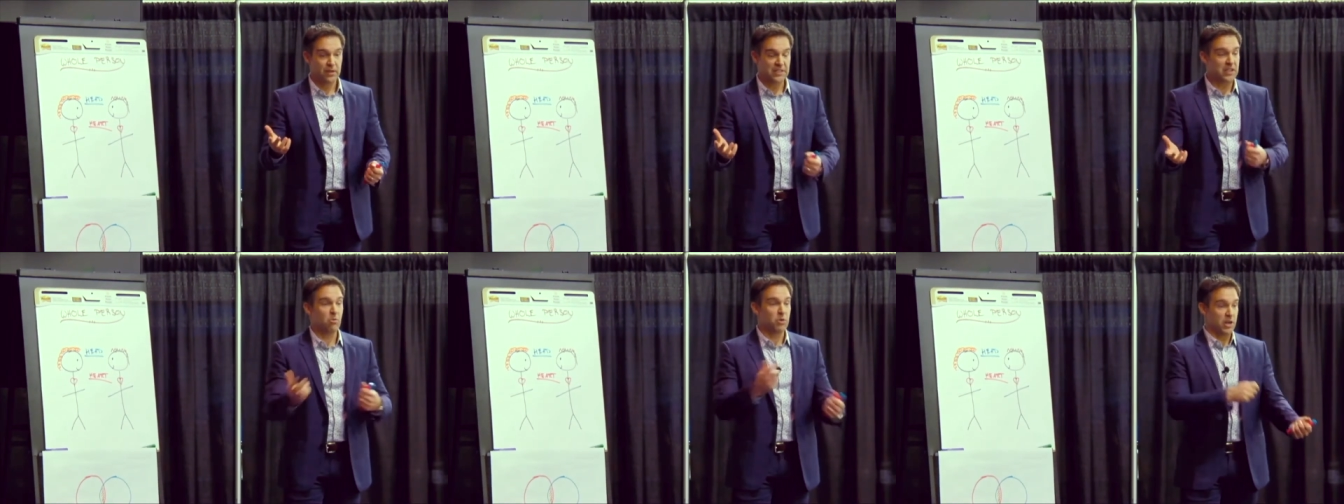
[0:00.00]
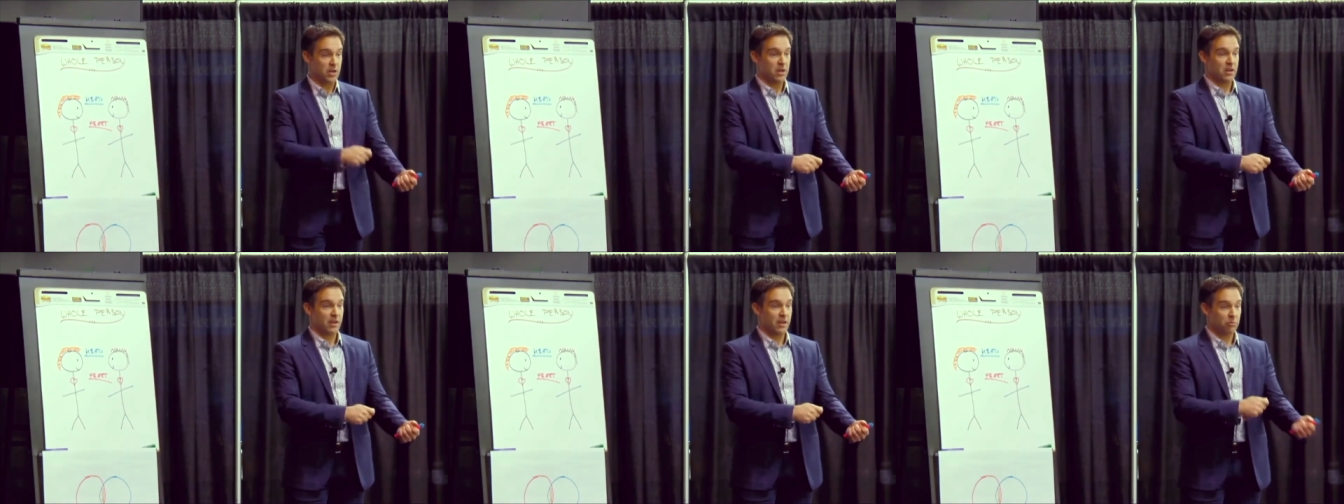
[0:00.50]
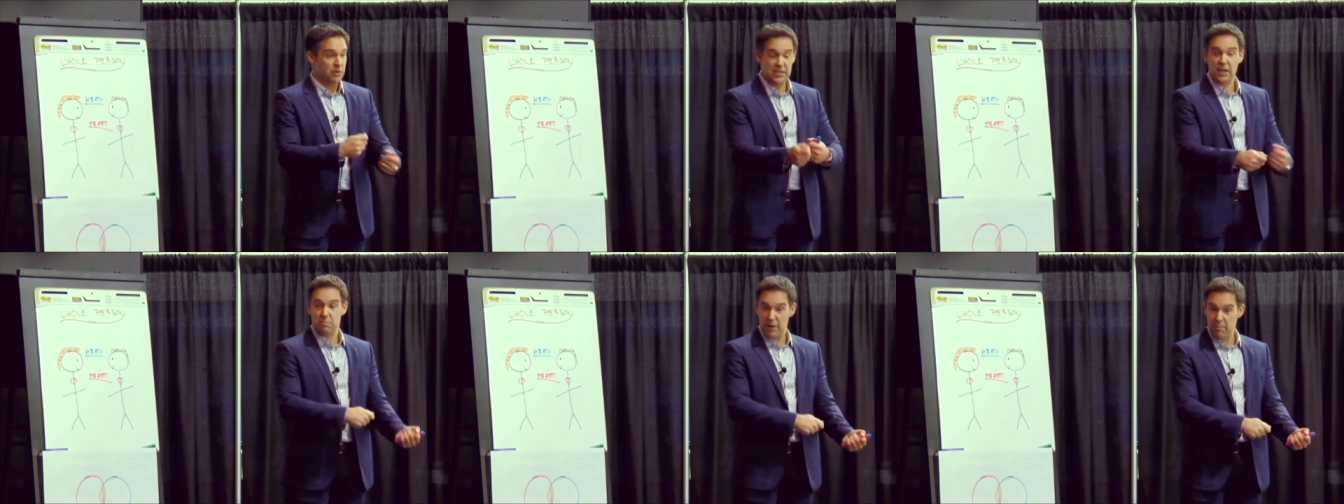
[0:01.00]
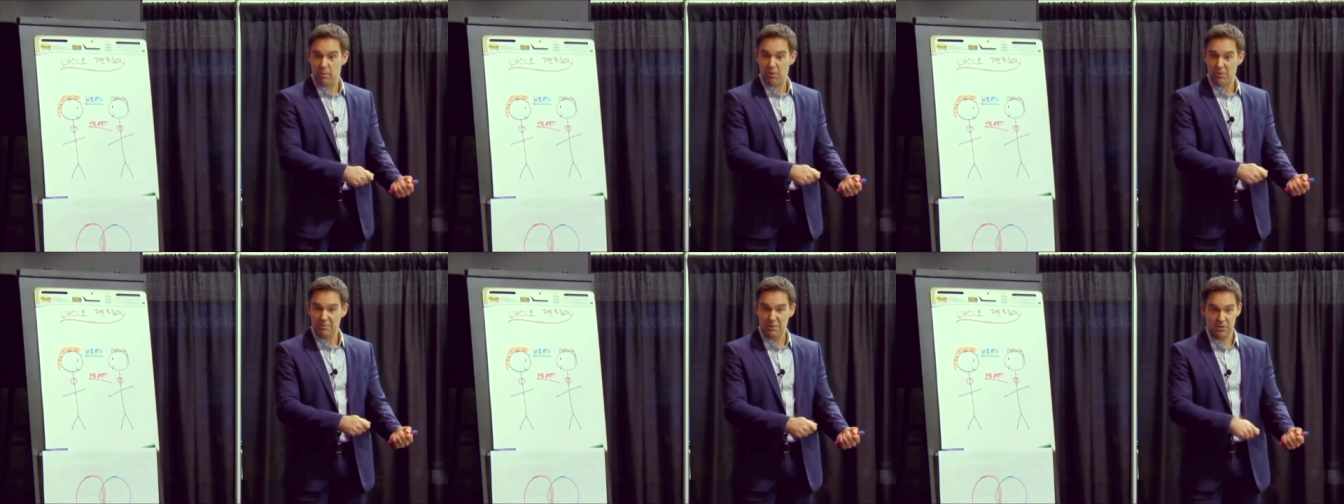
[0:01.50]
that's how we're going to retain
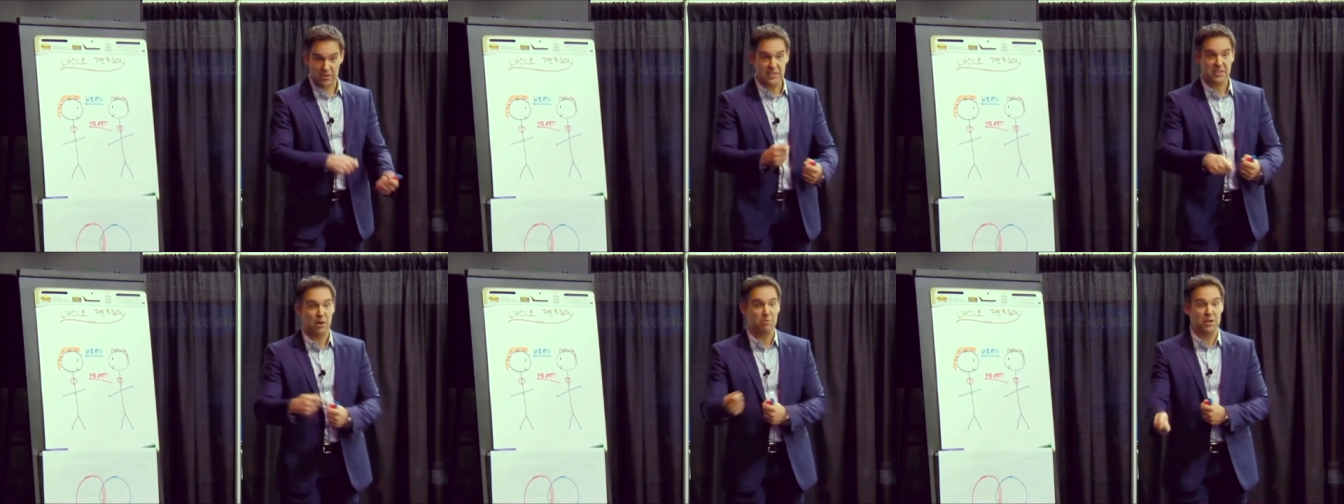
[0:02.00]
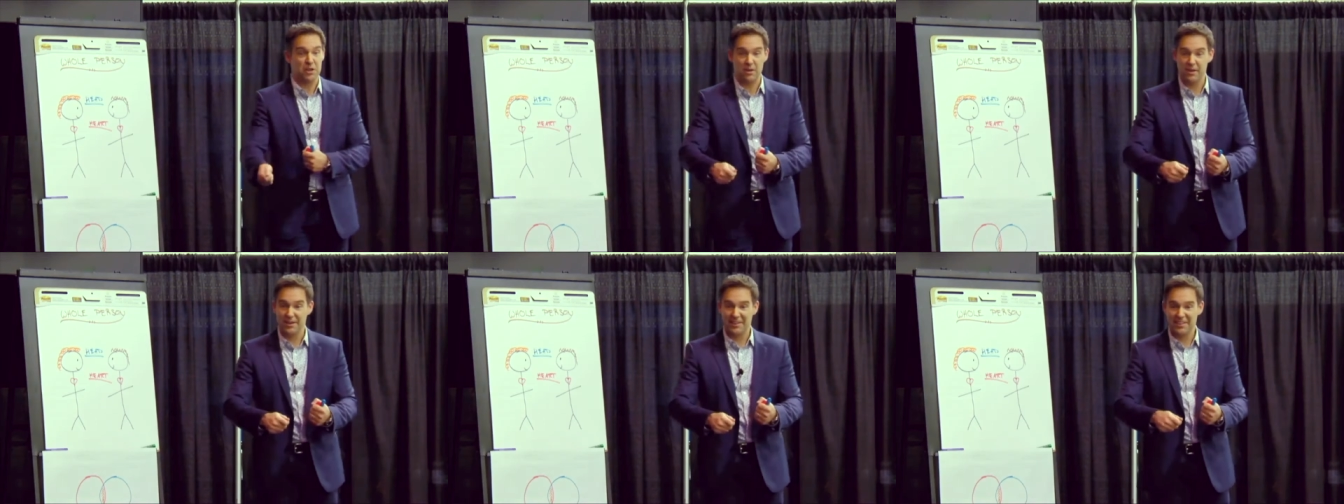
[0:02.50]
people, because that's how we're going to